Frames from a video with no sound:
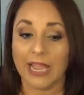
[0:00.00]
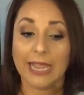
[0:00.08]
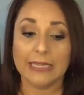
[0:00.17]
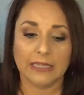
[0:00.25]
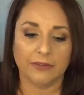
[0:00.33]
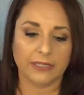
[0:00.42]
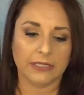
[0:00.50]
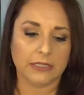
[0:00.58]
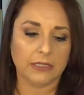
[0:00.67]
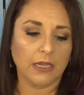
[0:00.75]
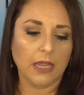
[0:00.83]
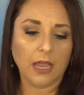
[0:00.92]
I love
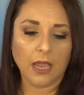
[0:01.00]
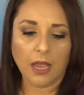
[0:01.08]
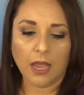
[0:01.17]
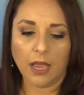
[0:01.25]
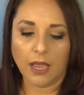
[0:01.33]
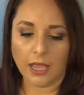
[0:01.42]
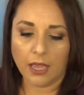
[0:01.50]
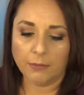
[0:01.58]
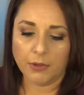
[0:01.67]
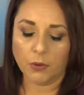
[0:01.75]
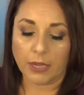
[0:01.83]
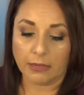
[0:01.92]
it.
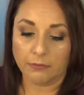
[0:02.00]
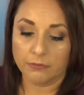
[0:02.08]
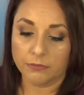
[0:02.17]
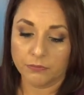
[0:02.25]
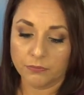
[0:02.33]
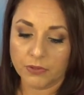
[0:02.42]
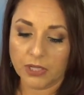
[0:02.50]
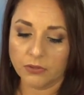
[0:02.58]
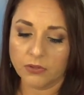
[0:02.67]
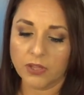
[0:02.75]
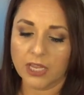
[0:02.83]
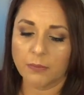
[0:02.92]
Okay, The
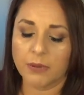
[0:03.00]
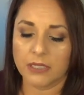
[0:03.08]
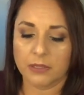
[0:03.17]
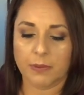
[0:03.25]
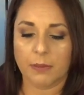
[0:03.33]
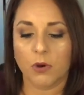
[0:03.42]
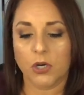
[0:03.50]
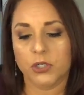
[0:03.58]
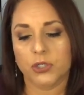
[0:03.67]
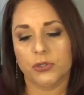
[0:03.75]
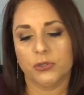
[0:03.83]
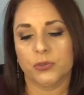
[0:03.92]
other thing I picked up at
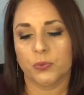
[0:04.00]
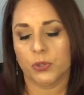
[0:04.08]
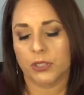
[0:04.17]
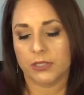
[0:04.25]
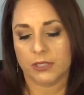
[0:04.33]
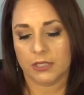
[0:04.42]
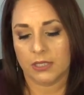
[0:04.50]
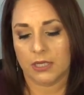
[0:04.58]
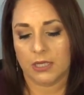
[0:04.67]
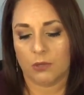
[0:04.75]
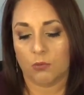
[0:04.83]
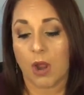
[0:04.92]
Marshall's was
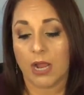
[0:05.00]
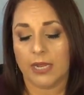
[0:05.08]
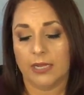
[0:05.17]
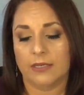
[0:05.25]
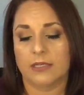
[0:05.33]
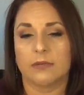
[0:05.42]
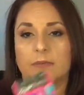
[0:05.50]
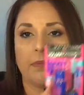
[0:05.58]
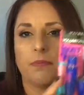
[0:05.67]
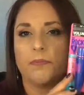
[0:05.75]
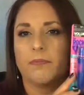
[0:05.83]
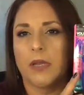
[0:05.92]
the Rocket
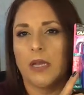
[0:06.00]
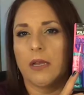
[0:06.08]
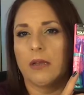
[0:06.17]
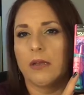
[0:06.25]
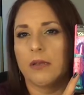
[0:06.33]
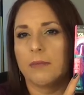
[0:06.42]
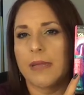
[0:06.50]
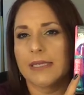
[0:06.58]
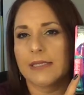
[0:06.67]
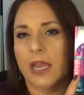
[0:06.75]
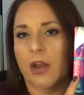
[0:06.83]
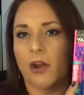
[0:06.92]

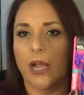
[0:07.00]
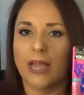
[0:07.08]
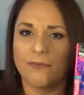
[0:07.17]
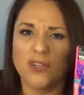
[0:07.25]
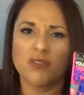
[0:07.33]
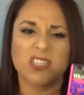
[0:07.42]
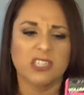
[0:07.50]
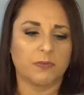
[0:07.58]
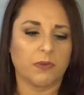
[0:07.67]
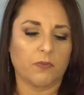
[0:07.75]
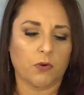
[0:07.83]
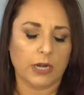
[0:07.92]
mascara. I've used this
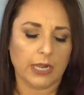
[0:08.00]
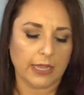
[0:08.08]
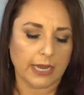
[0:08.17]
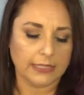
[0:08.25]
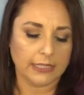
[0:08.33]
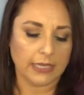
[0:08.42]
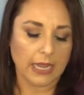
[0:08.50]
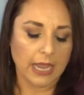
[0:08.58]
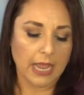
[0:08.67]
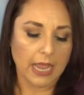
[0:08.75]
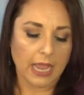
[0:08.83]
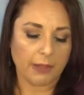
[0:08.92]
before and I liked it.
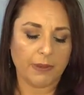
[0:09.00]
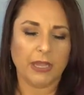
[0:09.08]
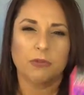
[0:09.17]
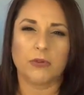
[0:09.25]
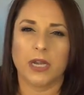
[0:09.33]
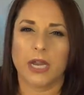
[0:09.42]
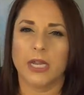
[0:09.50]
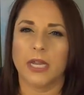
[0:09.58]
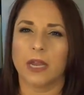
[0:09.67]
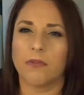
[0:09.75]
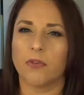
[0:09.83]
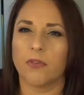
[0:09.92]
I paid
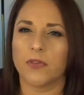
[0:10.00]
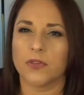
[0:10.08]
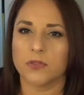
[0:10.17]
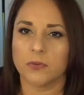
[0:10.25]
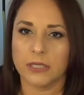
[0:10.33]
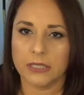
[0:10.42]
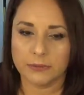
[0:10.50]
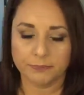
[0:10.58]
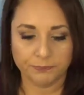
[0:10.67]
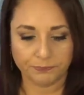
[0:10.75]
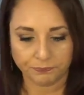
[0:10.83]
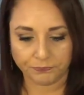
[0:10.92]
$3.99 for this one.